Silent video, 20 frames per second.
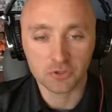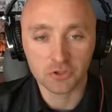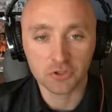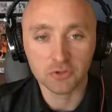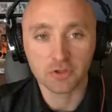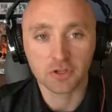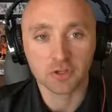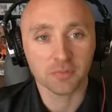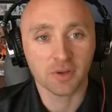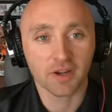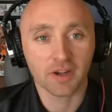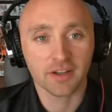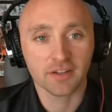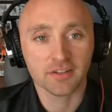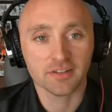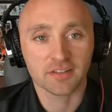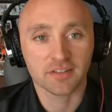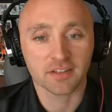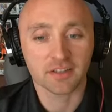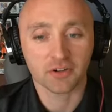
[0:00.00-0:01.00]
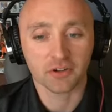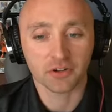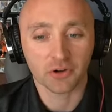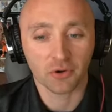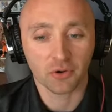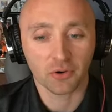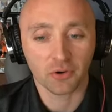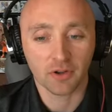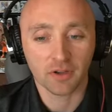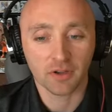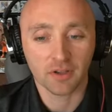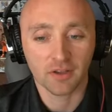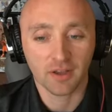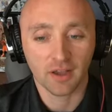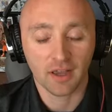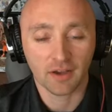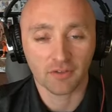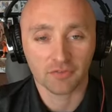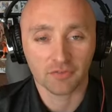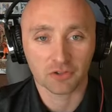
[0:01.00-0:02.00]
You committed to Illinois
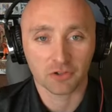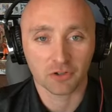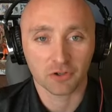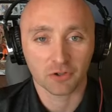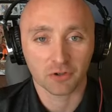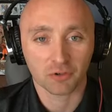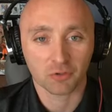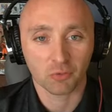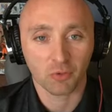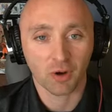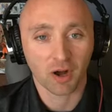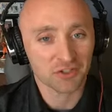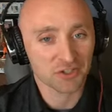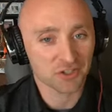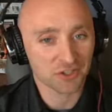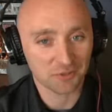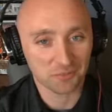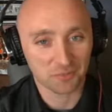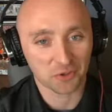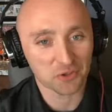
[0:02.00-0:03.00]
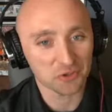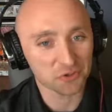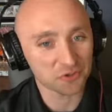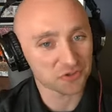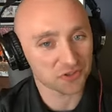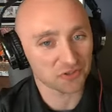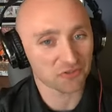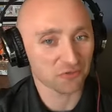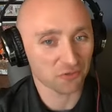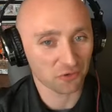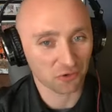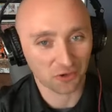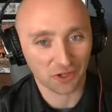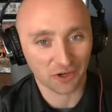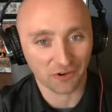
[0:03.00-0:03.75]
after watching them lose to Florida